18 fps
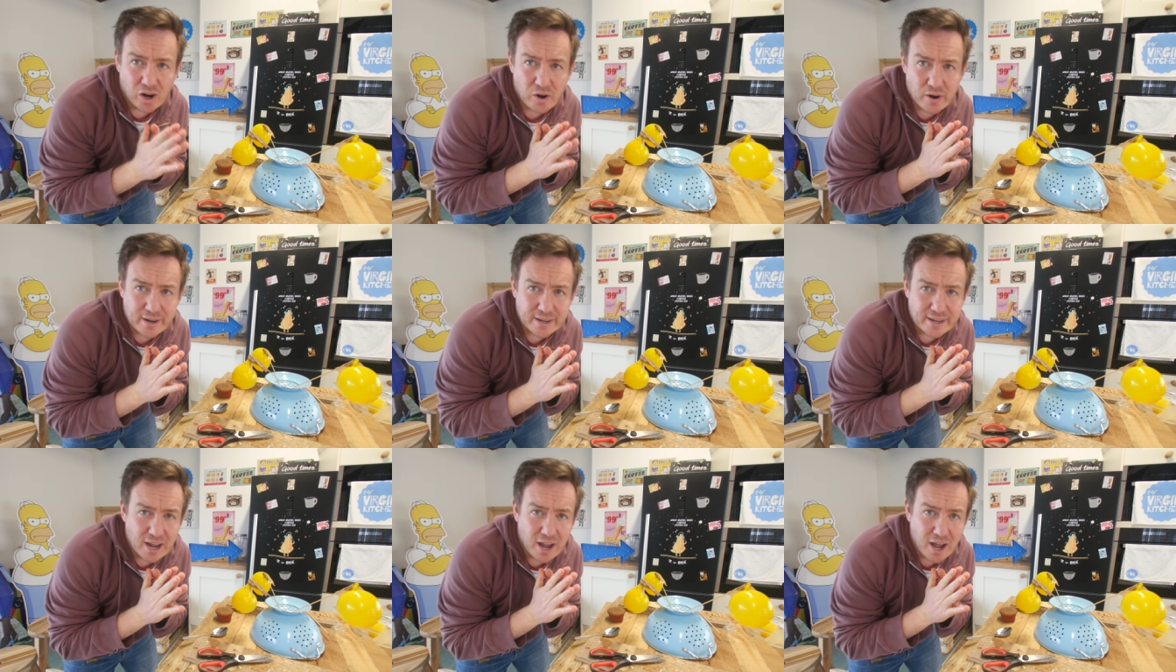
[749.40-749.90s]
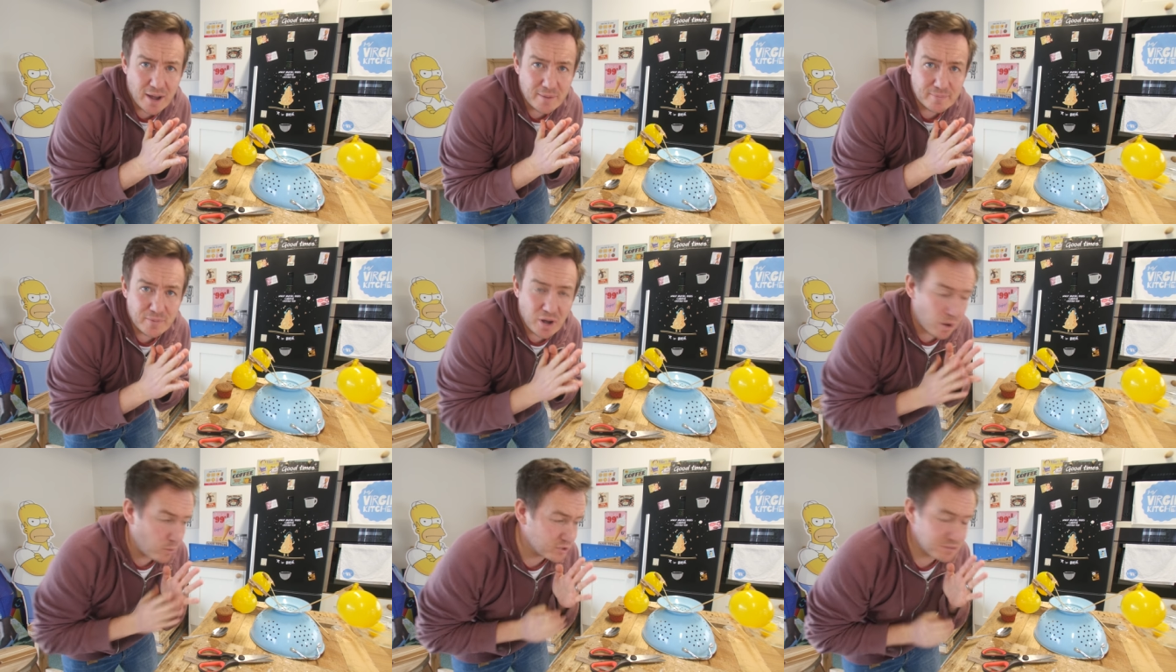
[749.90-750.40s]
All right,
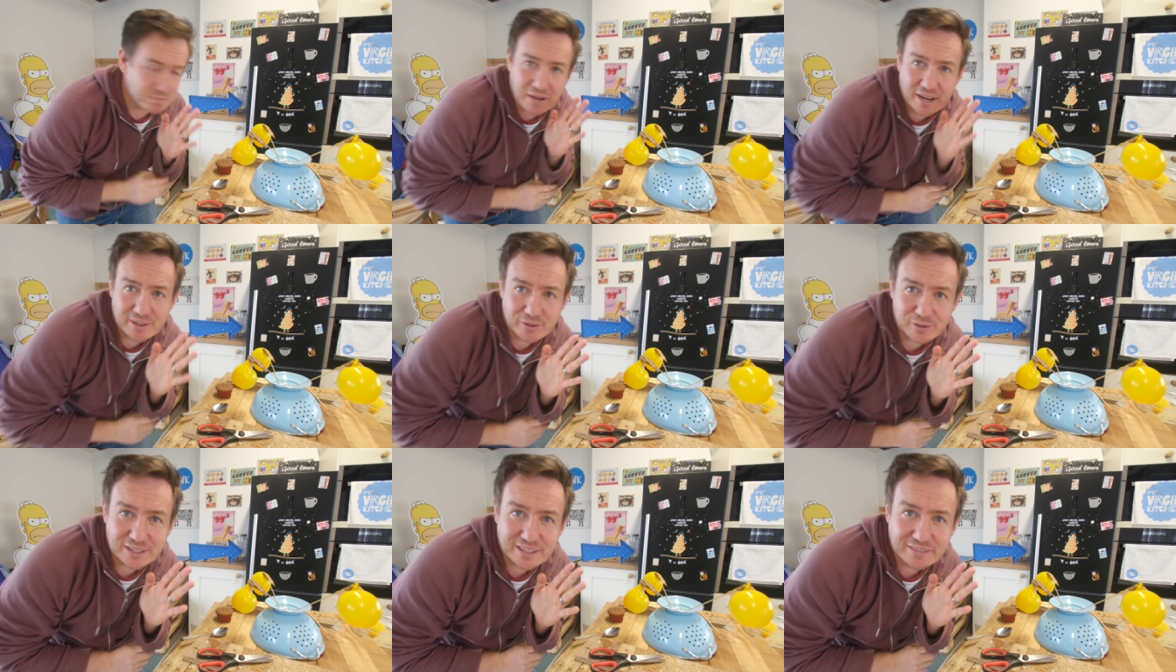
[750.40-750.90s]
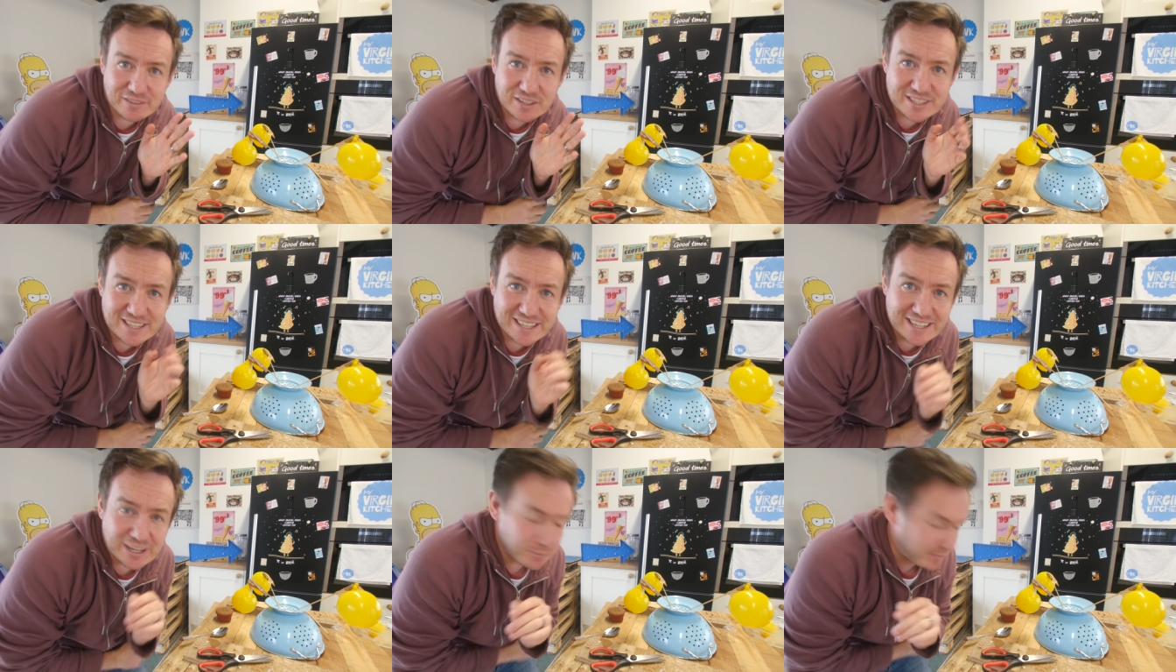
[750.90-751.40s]
um, I was planning on leaving
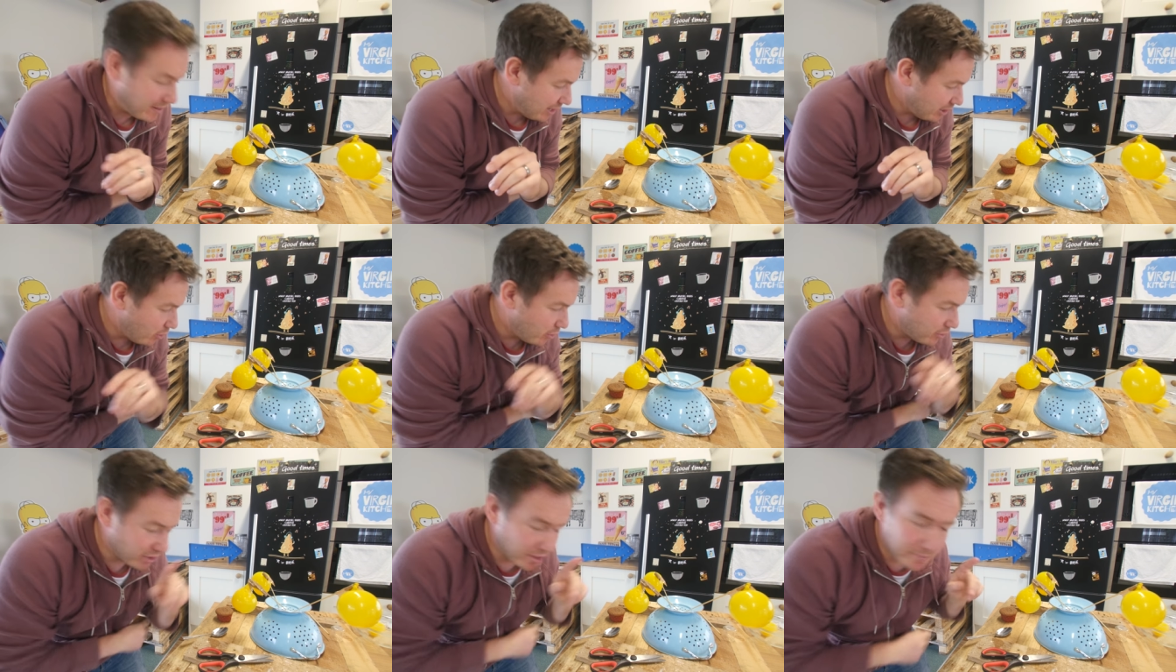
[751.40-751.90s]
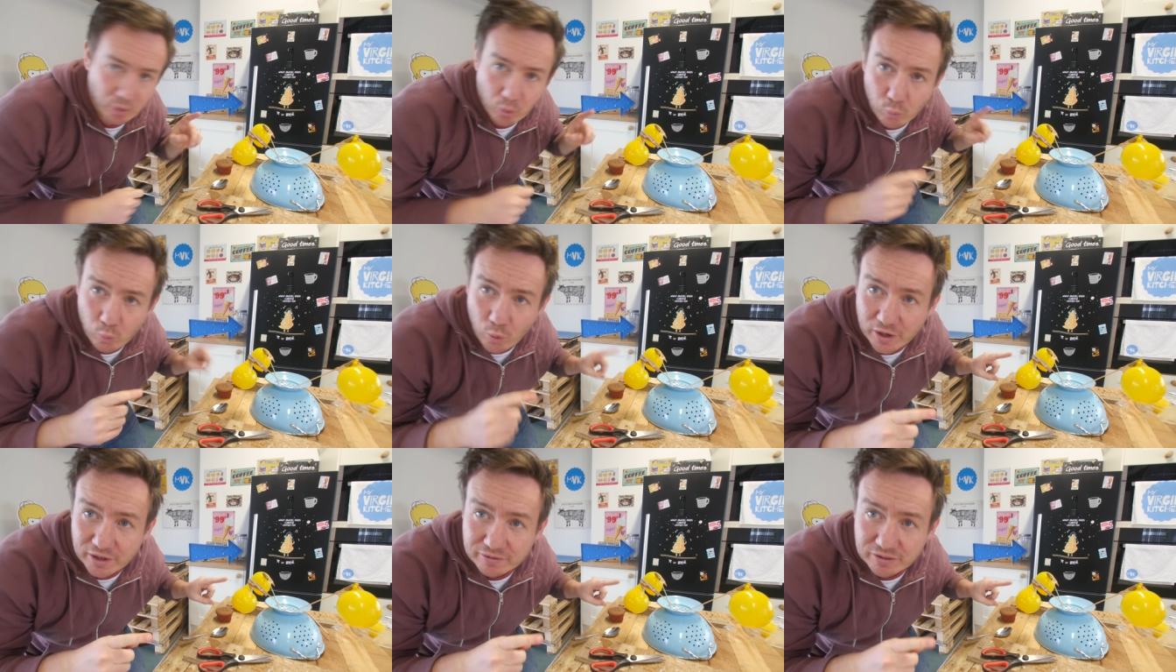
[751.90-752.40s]
this a little bit longer, but
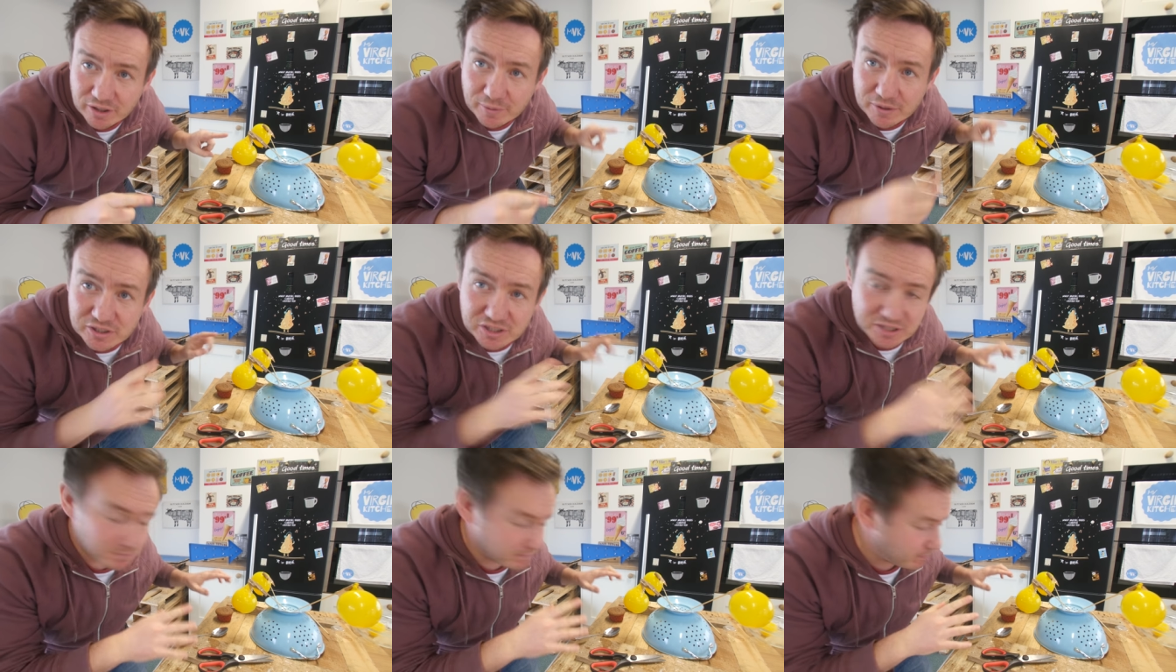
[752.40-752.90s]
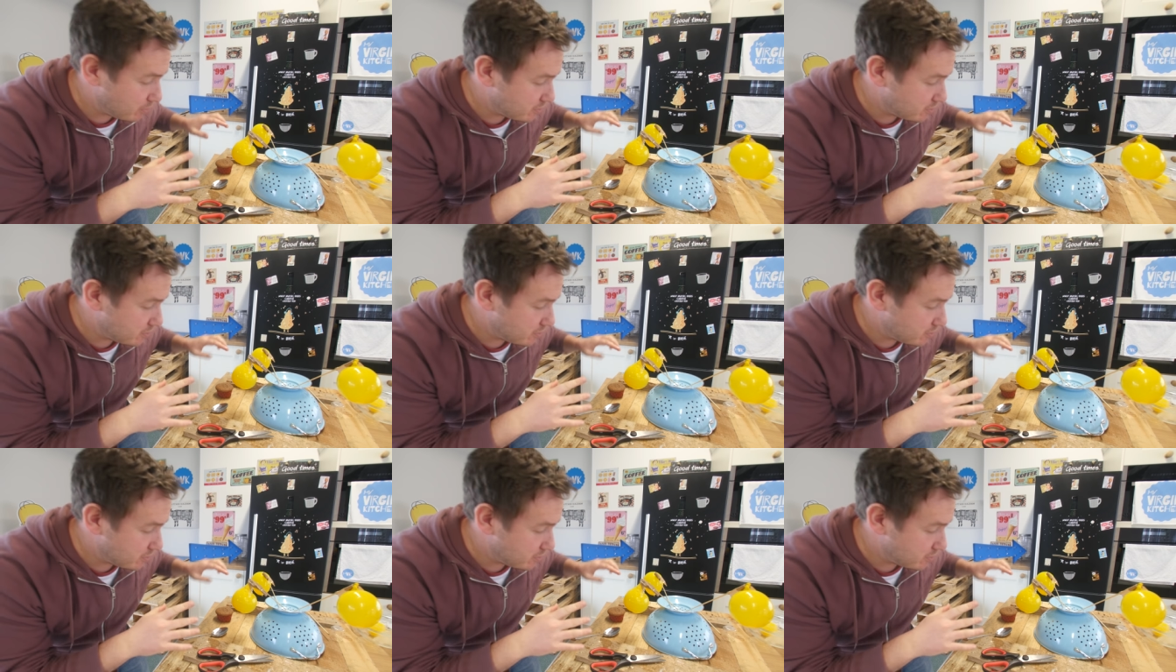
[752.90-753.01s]
one of them I just